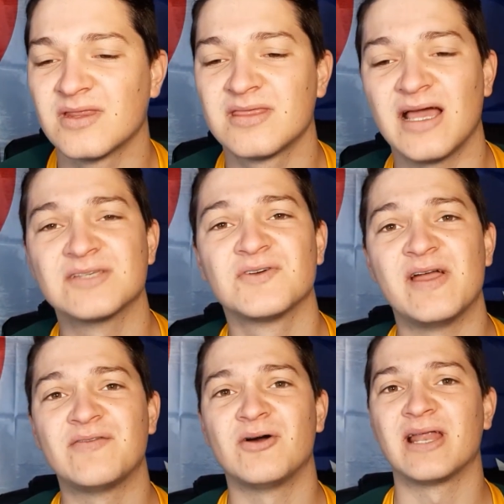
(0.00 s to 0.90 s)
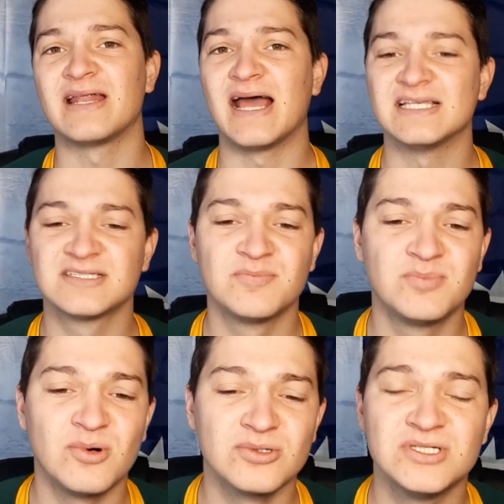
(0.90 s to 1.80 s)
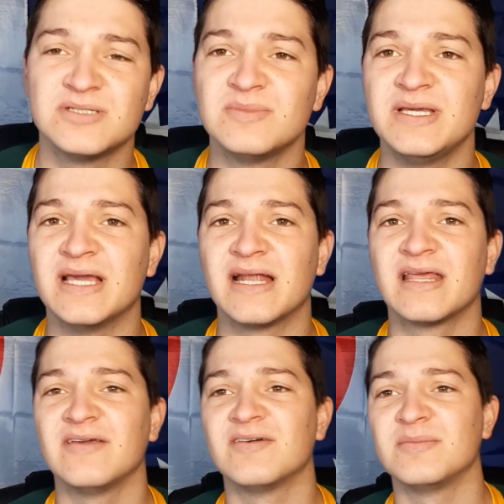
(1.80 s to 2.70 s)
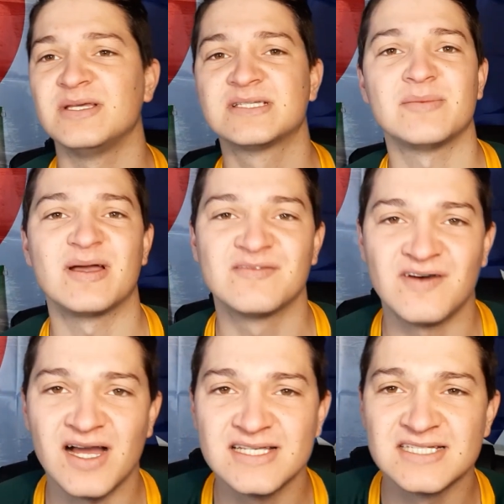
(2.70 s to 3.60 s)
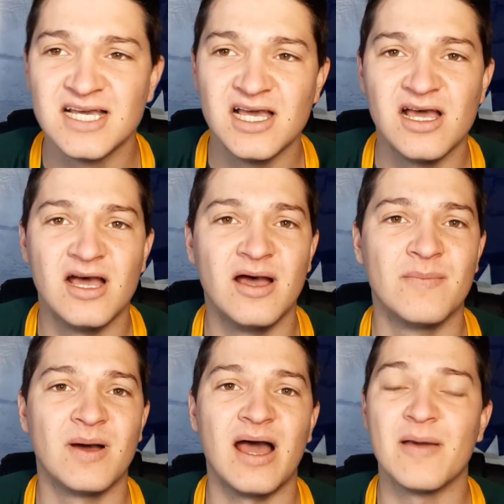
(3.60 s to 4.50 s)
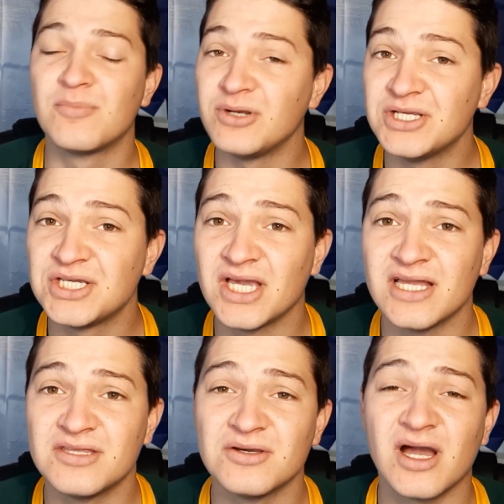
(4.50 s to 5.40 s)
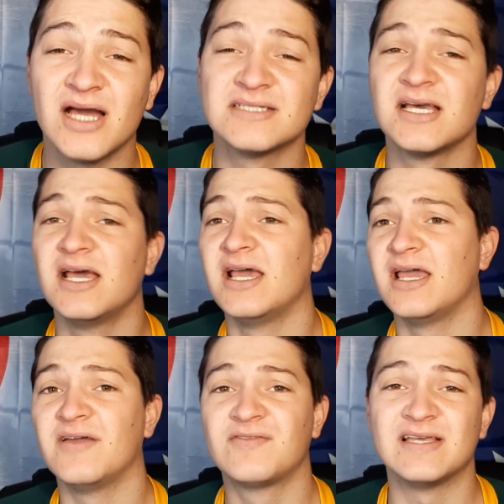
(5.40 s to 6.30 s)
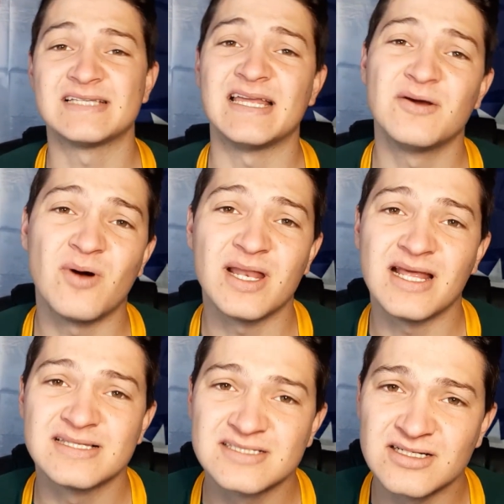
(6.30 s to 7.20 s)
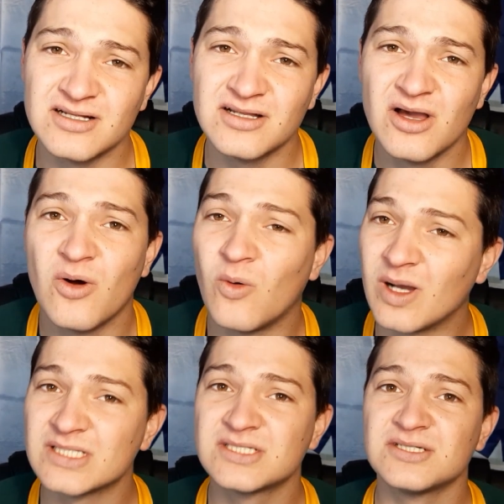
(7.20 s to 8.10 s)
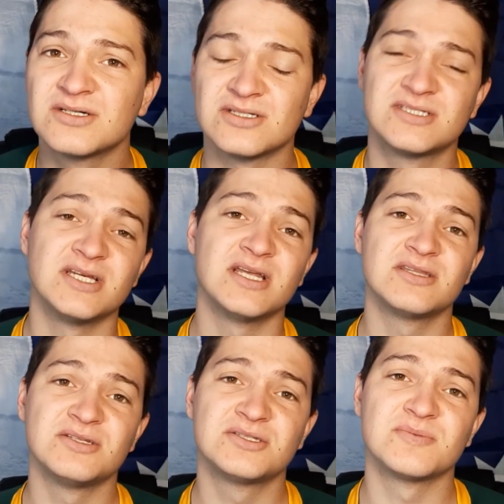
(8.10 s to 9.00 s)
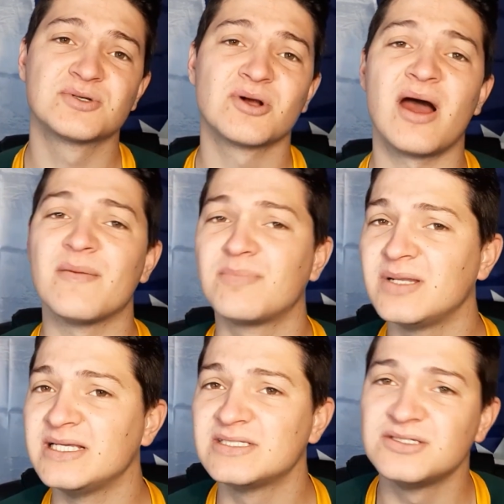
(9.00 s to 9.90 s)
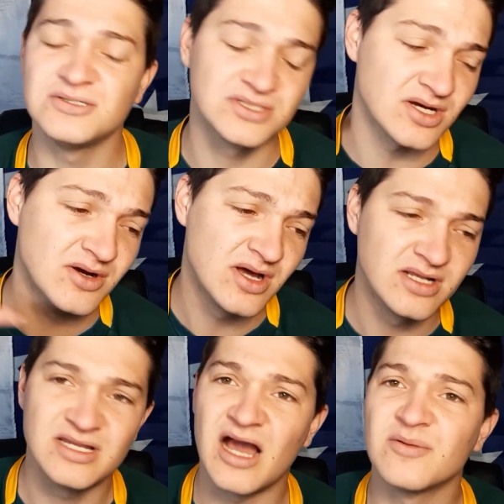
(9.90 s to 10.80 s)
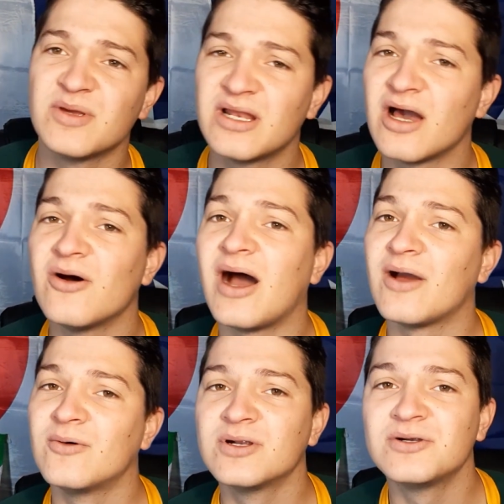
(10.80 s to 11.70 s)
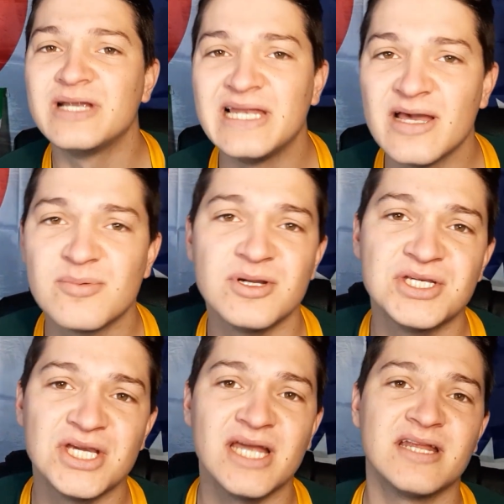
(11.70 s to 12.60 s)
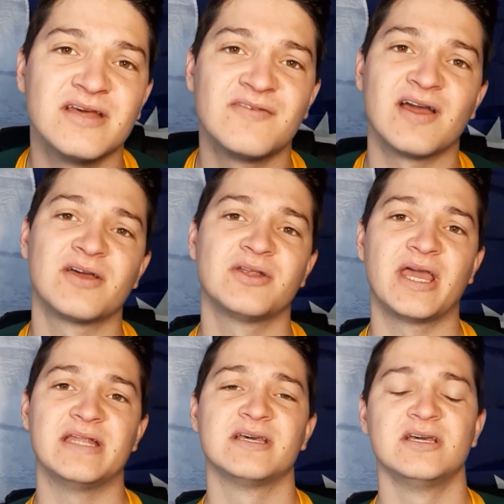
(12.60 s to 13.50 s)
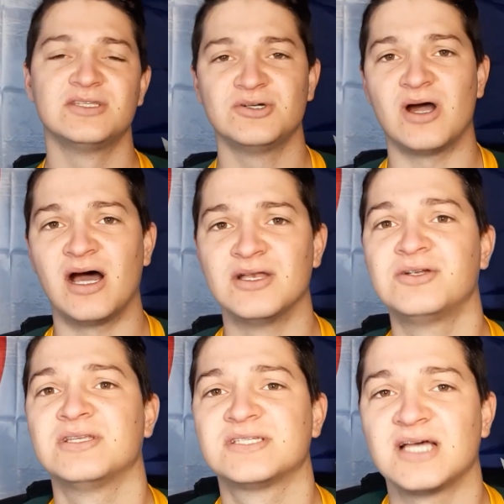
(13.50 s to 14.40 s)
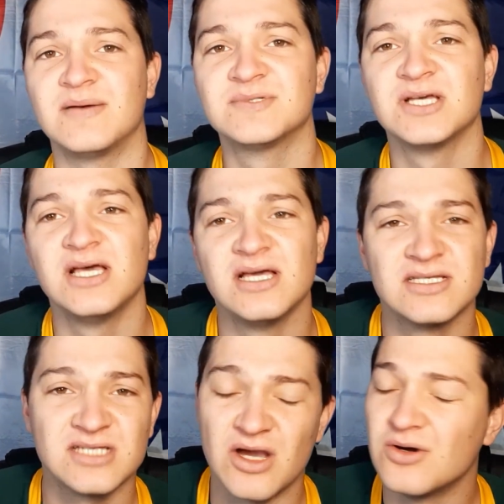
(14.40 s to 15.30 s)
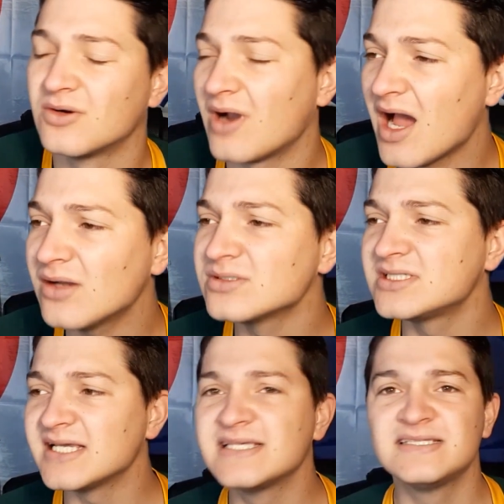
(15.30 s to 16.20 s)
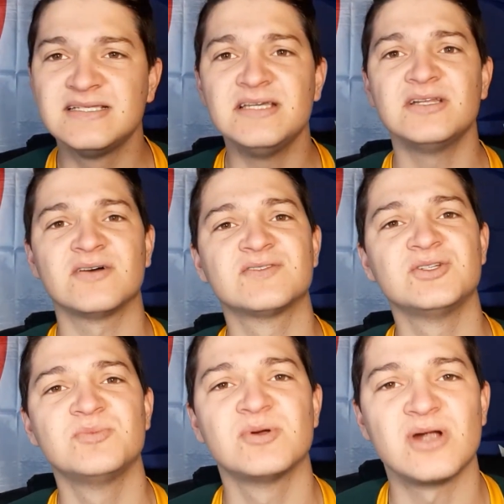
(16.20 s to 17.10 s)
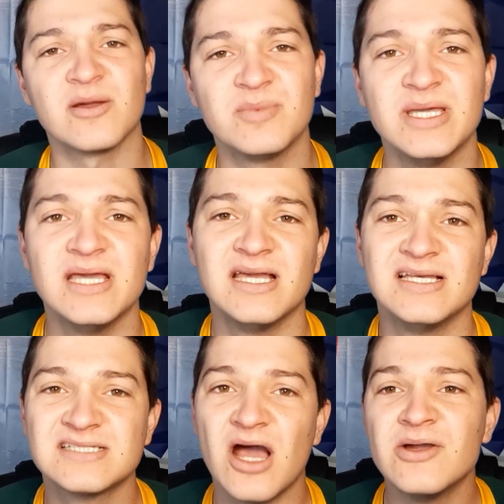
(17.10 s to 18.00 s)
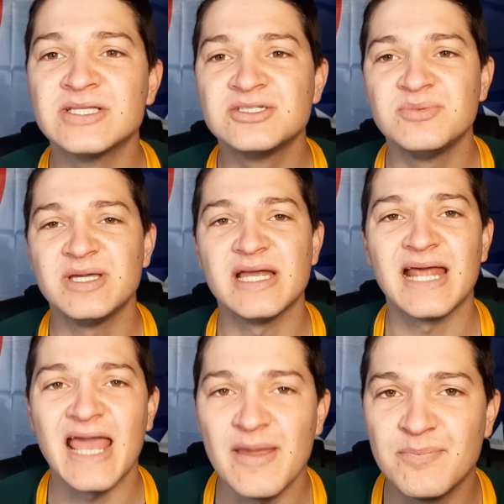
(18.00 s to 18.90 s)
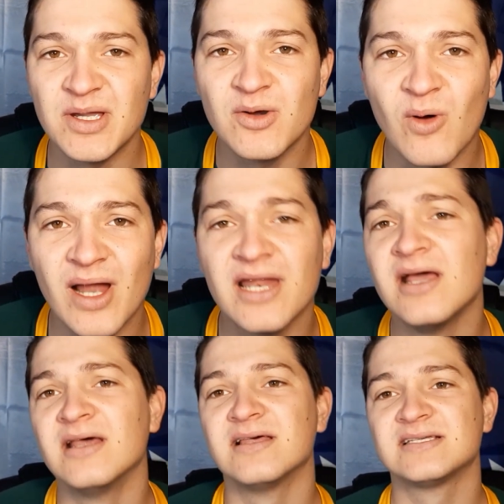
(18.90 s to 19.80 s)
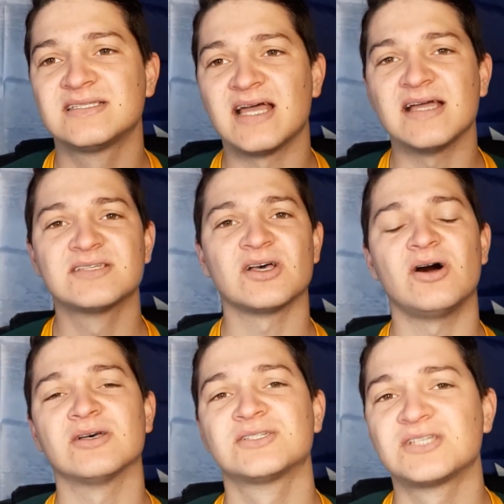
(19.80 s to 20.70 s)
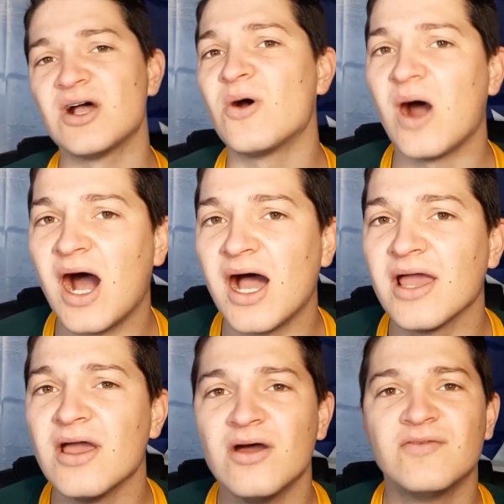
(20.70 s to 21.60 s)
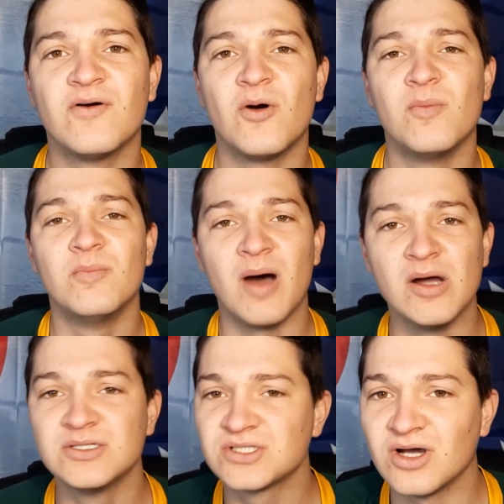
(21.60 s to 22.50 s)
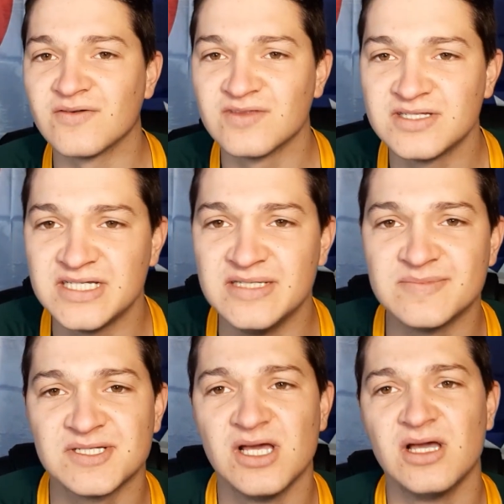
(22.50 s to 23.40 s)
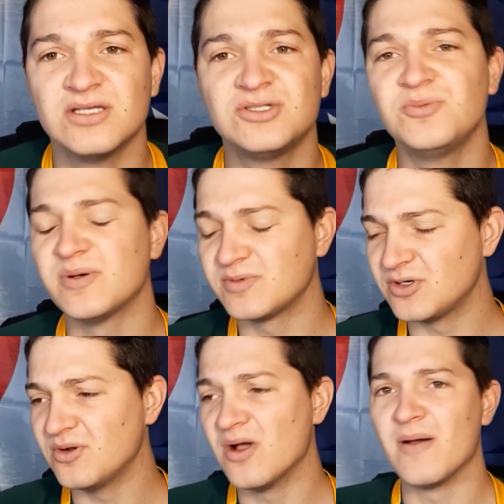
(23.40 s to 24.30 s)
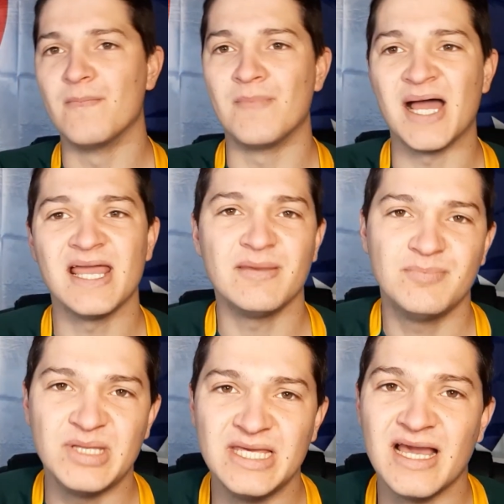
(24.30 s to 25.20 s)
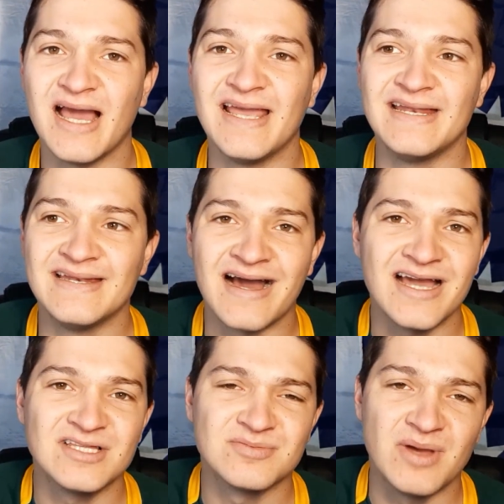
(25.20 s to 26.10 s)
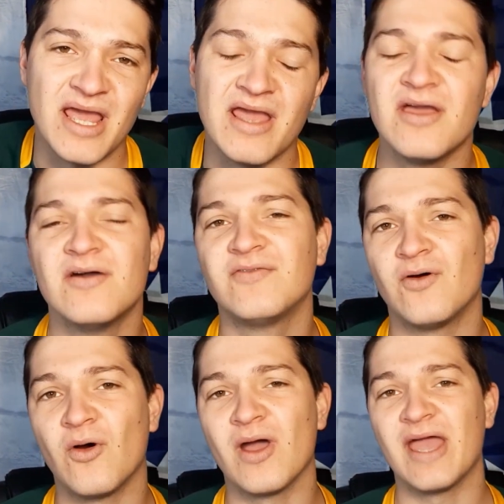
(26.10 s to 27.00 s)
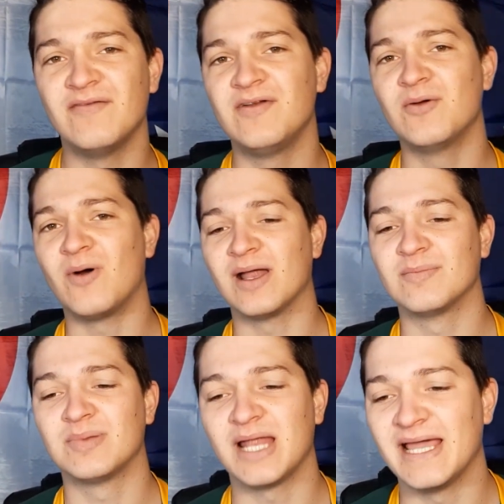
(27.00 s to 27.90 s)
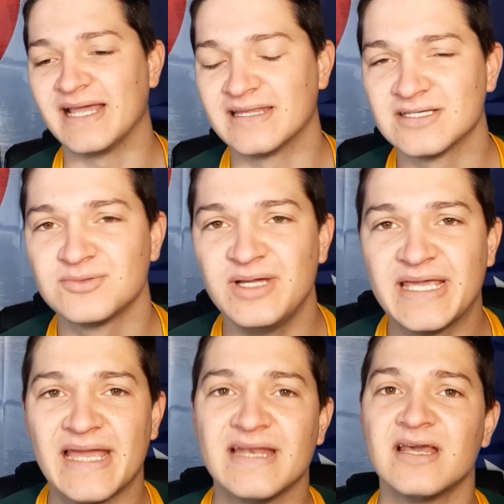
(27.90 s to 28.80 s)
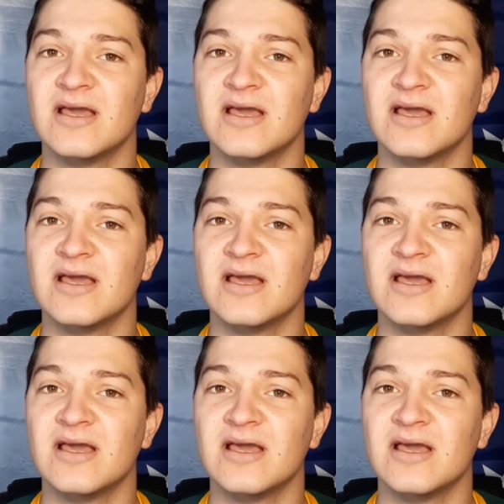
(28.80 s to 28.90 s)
Thanks for everyone that has supported me and given me some advice. I appreciate you guys. If there's anyone that still wants to consider to subscribe, please do so down below. I would really appreciate it if I could get to 100 subs. So, round 16 of Super Rugby is going to be an epic one. The stakes are so high for most of the teams. Superbru may be a nightmare for everyone playing this weekend.